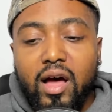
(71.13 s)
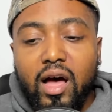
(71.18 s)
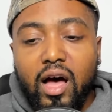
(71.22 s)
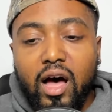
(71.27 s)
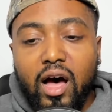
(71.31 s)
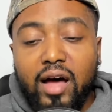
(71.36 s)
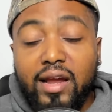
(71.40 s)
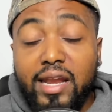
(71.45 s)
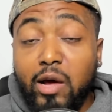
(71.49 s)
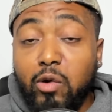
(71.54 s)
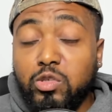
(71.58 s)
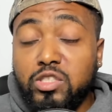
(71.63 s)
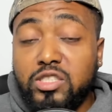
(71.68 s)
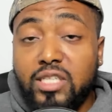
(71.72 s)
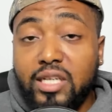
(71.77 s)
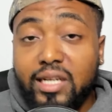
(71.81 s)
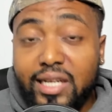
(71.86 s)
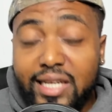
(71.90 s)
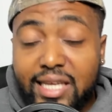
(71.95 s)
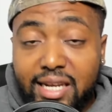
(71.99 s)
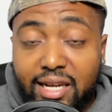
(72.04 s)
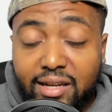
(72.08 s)
that was
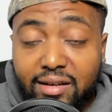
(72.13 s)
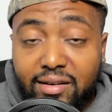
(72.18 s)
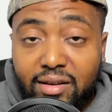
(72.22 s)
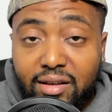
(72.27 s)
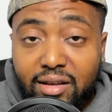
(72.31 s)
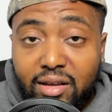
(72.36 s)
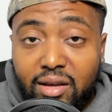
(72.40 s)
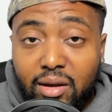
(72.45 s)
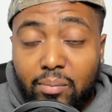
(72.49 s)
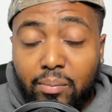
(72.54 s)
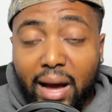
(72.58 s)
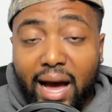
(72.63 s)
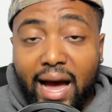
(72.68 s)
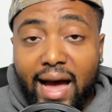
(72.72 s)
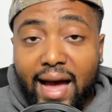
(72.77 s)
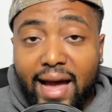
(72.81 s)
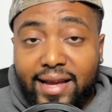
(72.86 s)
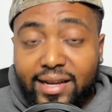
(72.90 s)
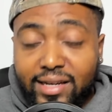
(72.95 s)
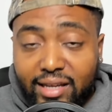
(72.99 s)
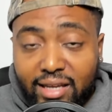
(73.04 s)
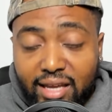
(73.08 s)
deleted
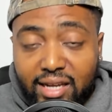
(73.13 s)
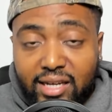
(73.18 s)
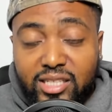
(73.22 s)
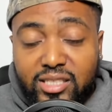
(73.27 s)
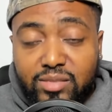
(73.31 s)
by, again,